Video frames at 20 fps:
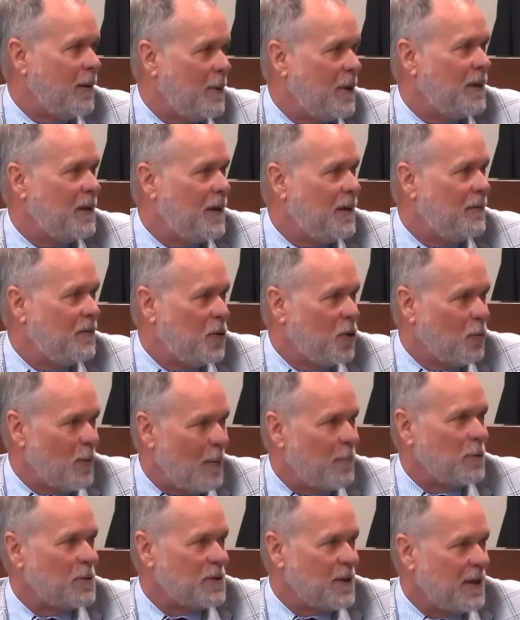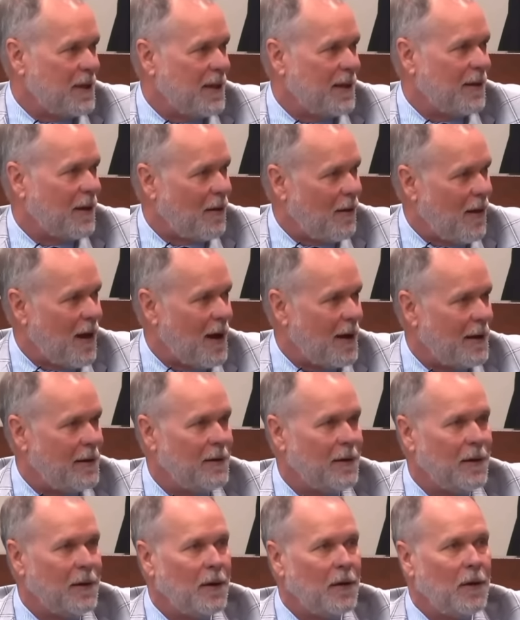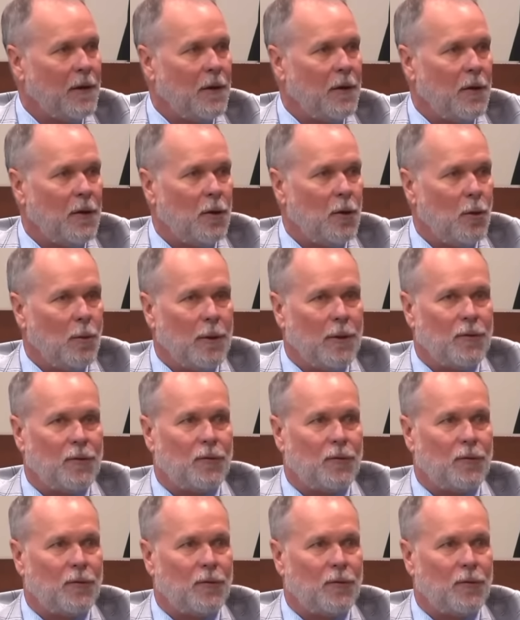I mean, if you're representing a client who is